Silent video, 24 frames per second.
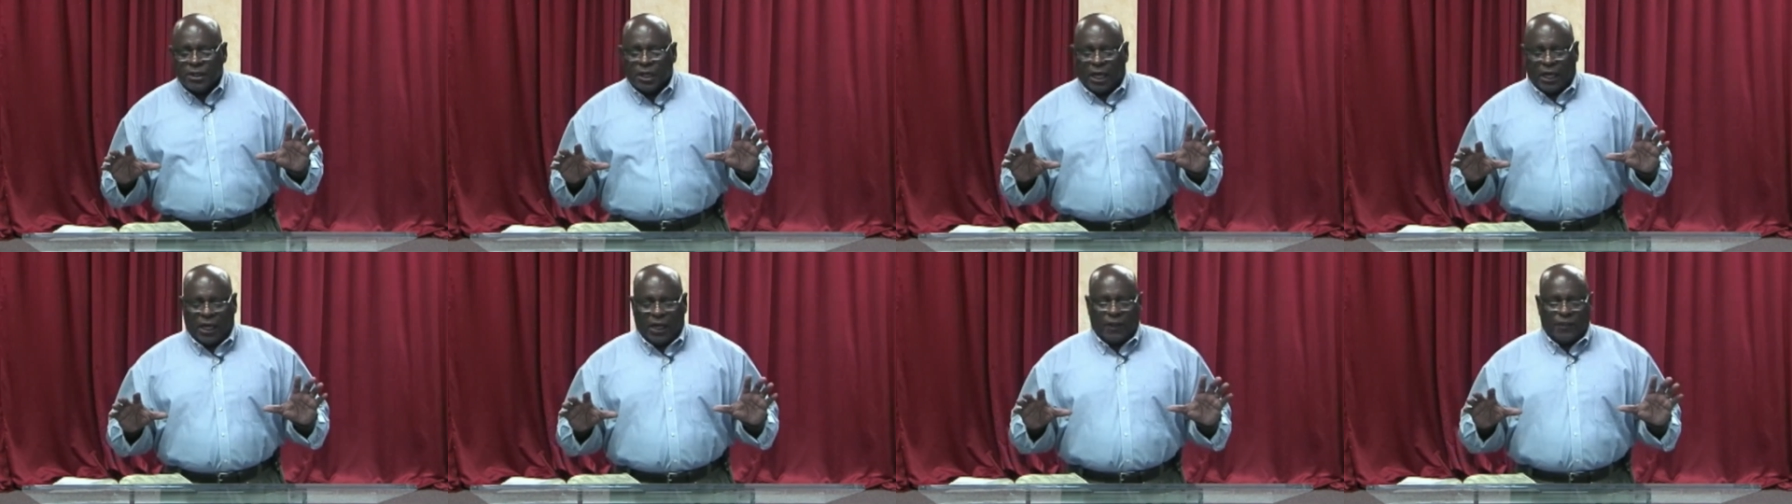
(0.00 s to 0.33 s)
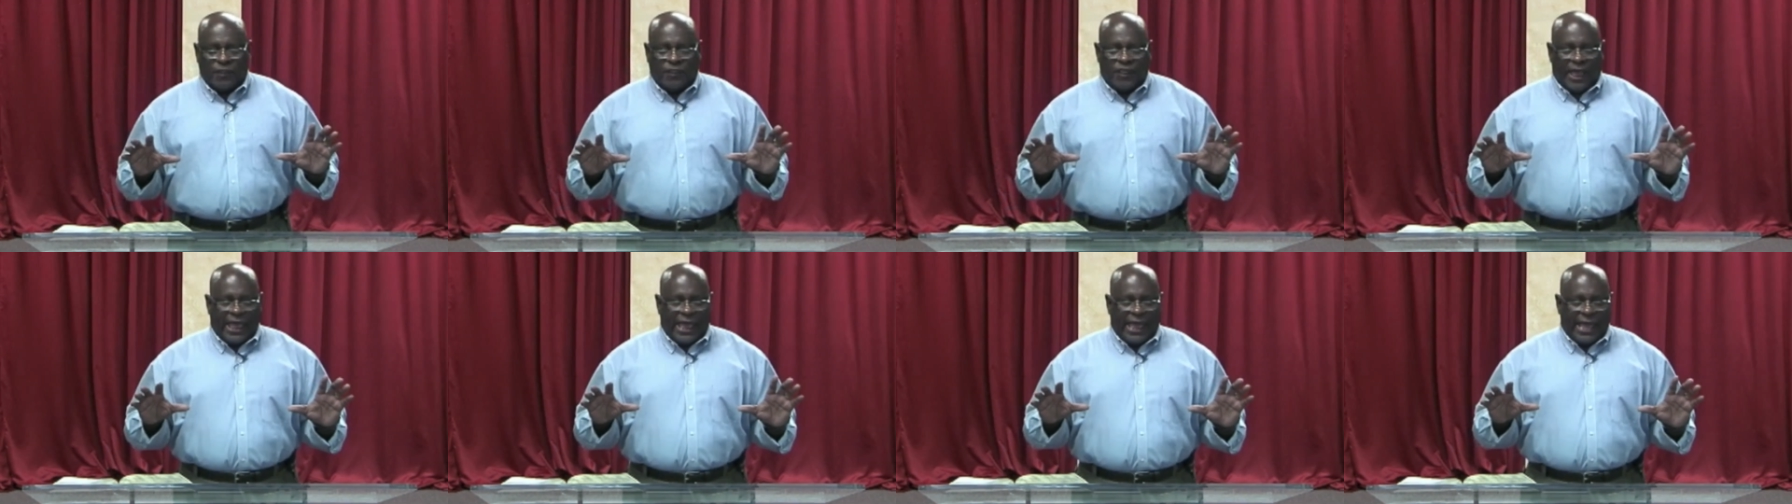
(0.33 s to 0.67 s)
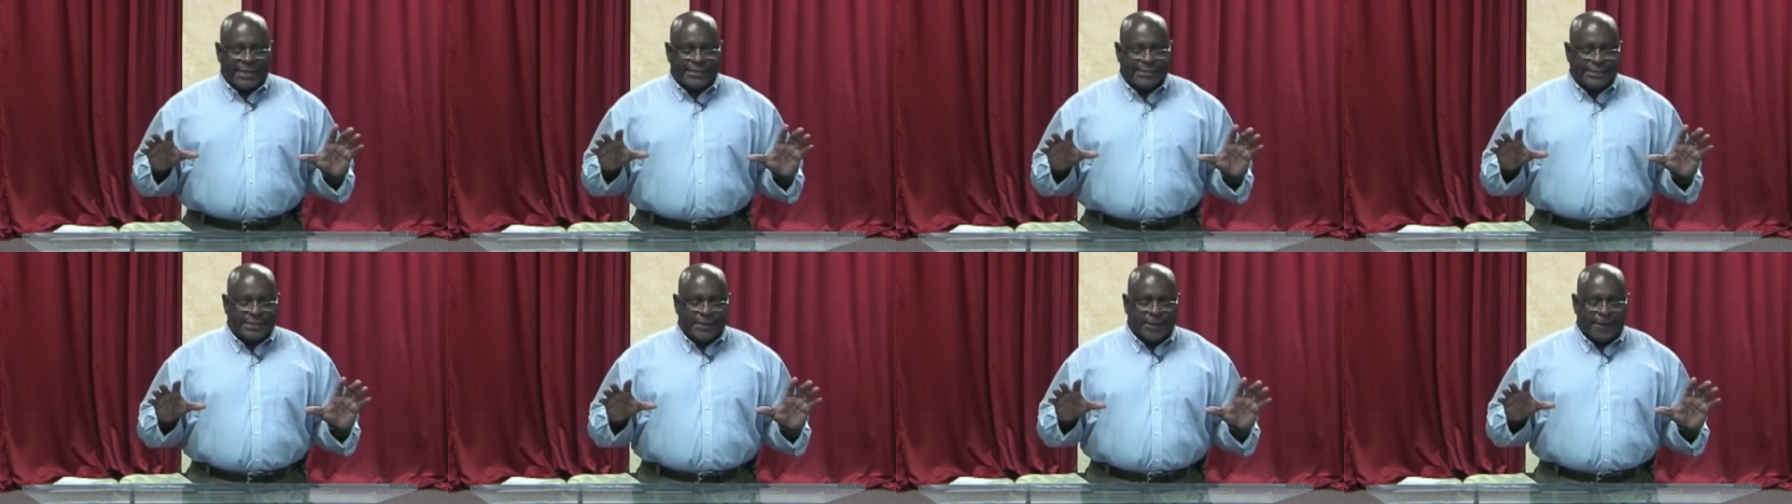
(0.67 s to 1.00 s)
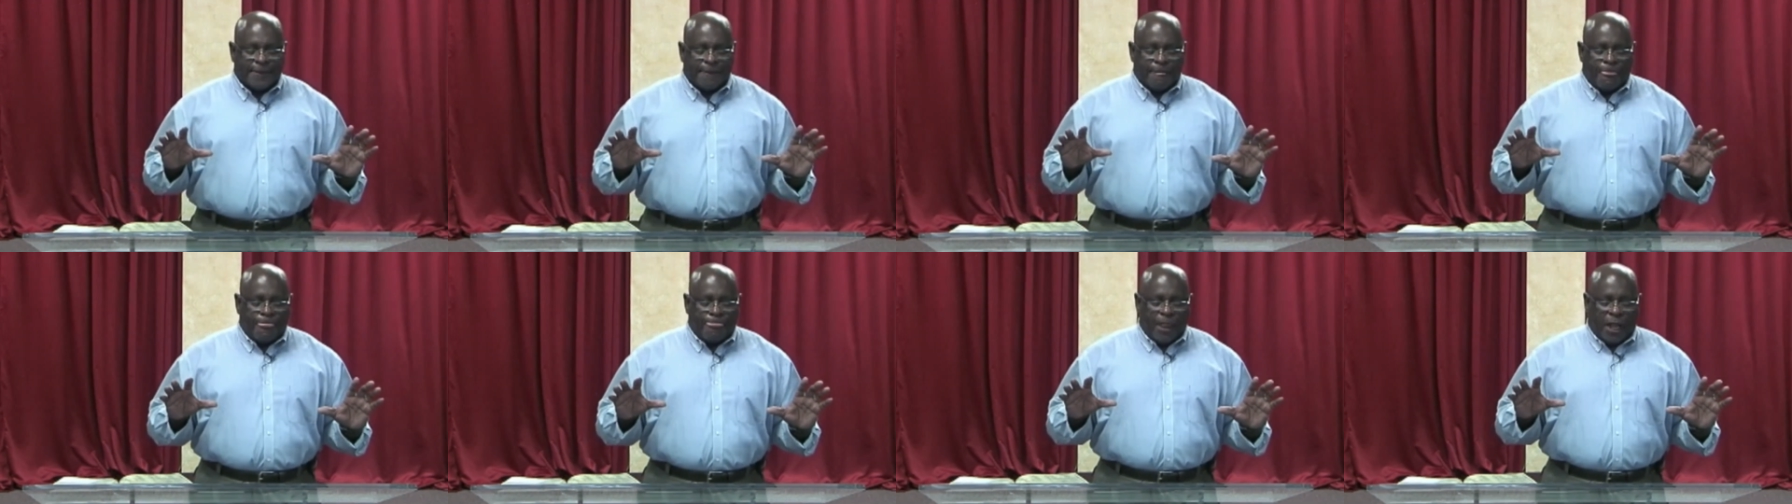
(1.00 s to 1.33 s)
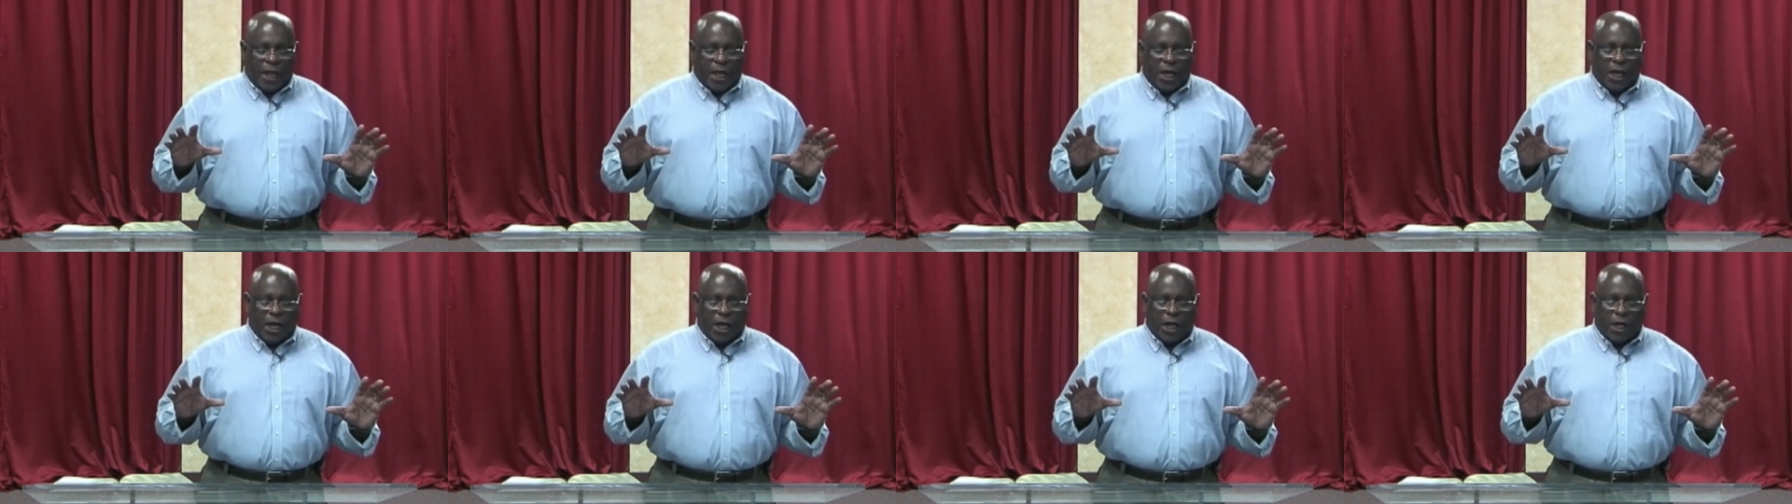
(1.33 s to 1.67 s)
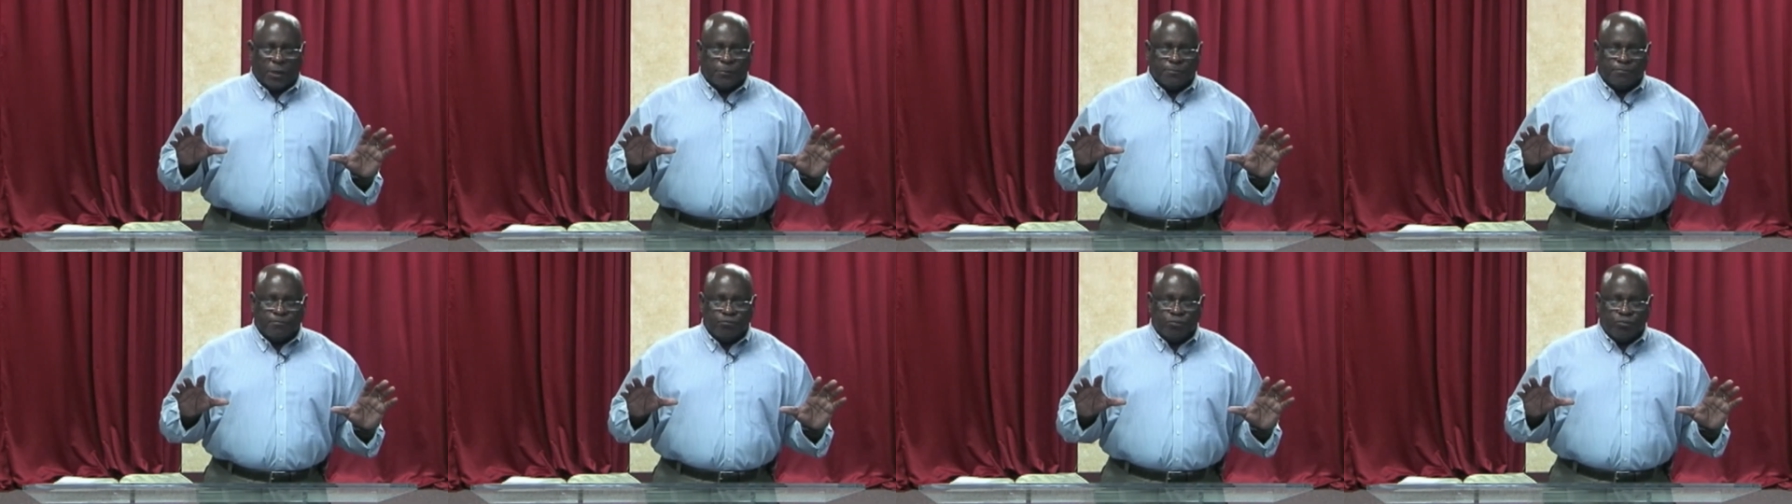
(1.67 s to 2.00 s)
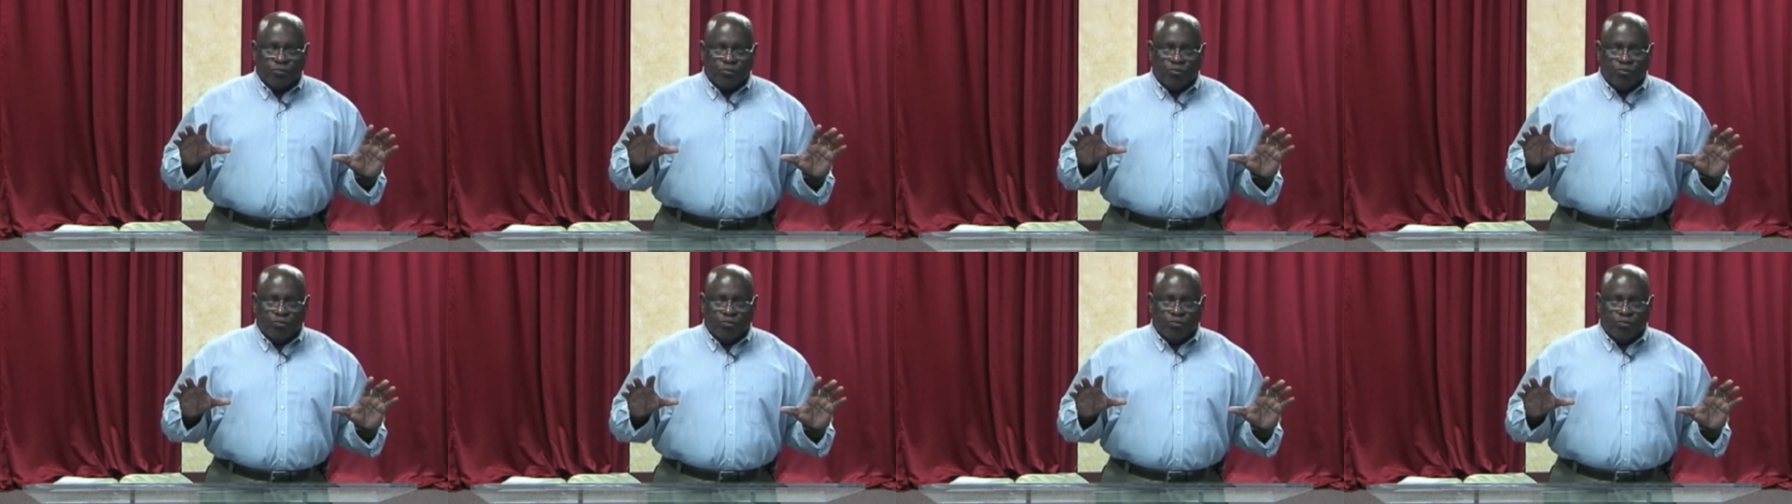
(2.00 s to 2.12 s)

uh, that um,